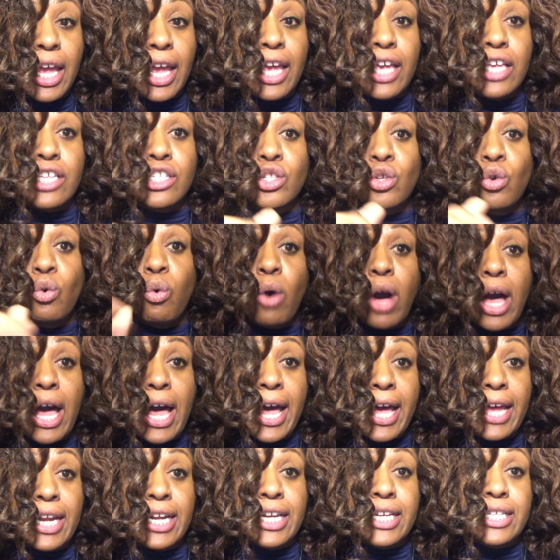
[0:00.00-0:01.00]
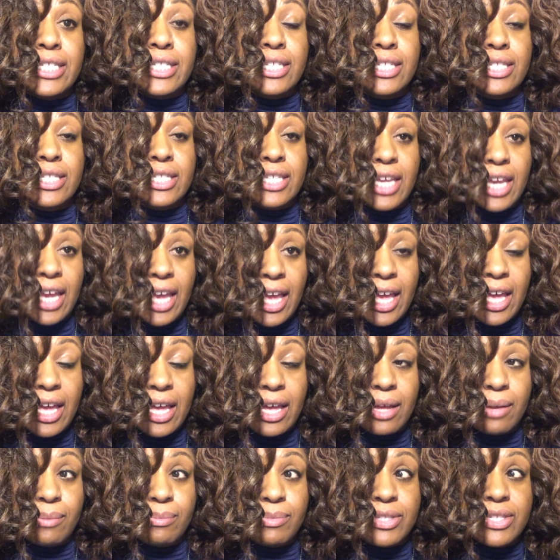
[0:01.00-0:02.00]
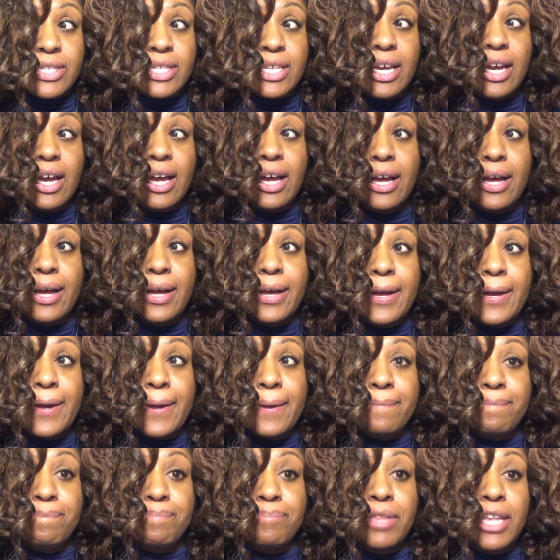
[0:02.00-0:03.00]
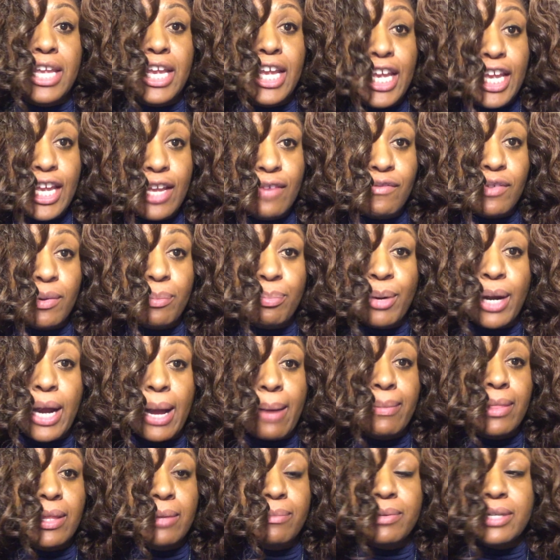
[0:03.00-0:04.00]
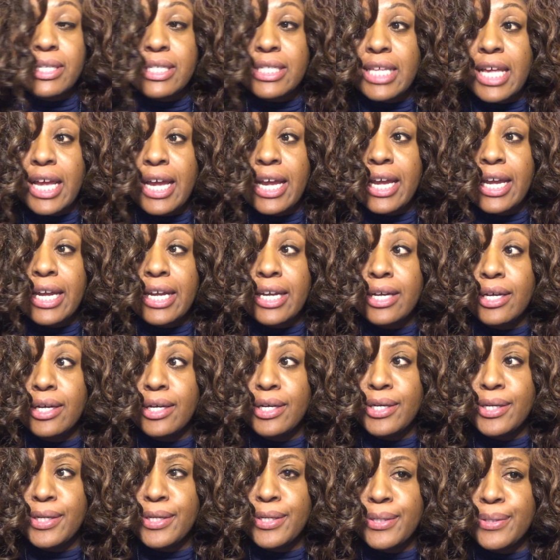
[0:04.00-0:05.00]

as quiet as it's kept, Eva probably was like,